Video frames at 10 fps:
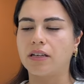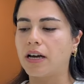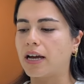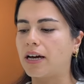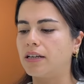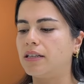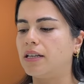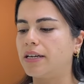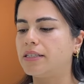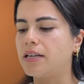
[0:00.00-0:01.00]
I kind of
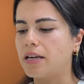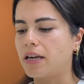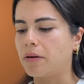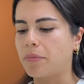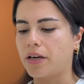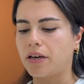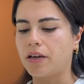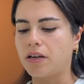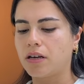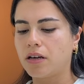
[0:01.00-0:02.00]
like taking
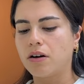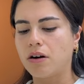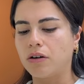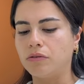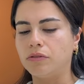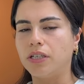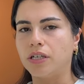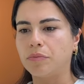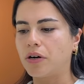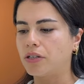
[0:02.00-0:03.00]
my own nail
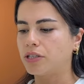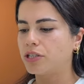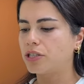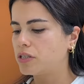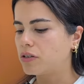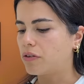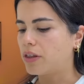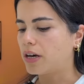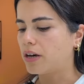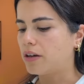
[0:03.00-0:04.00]
polish so
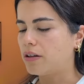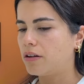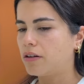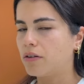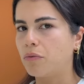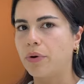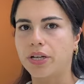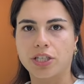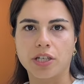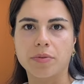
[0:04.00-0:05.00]
that when
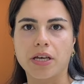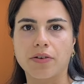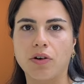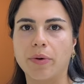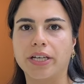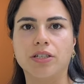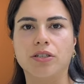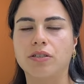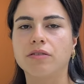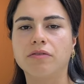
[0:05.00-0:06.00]
it chips at home, I can
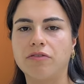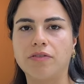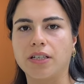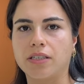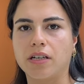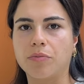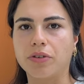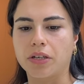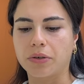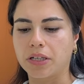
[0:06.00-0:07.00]
just fix it up
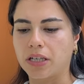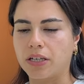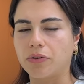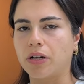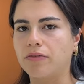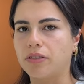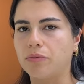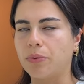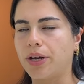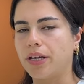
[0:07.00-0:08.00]
really quickly and I don't have to
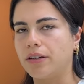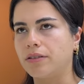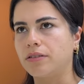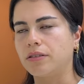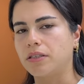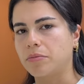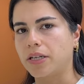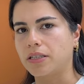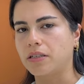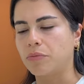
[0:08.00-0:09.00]
wait until it's my
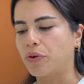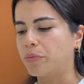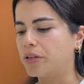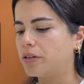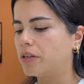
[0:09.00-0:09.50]
next appointment.